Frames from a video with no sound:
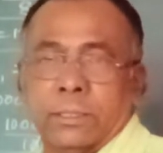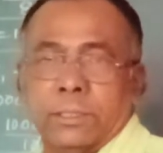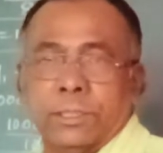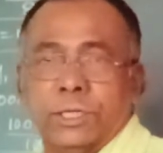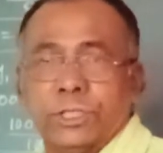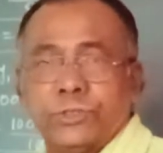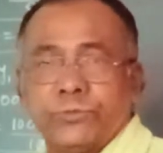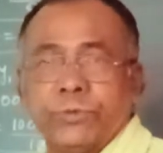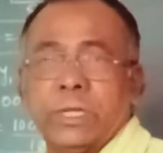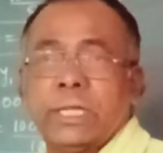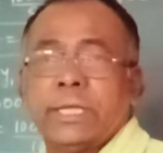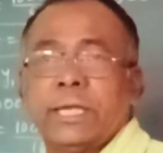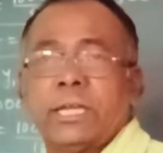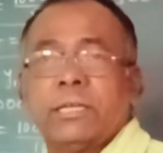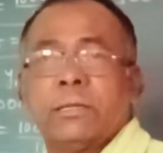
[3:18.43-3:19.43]
each
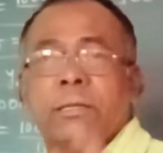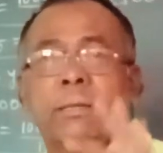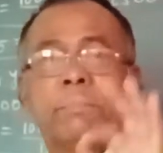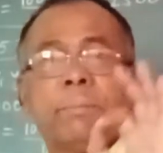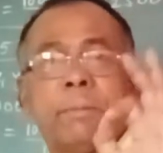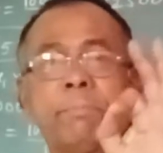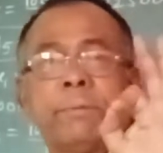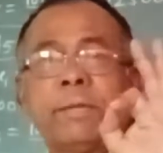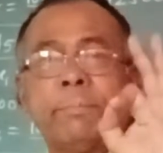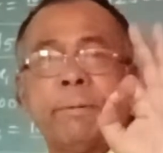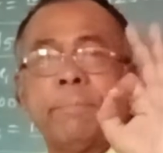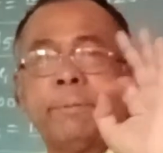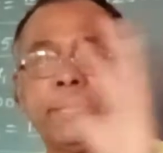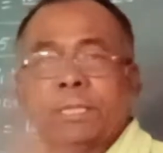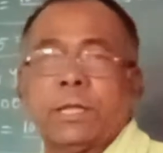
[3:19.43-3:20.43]
will get
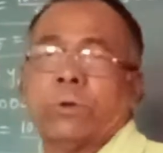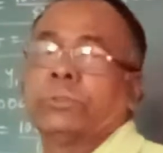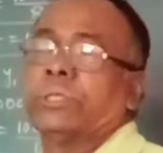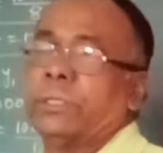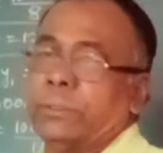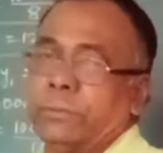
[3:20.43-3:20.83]
50,000.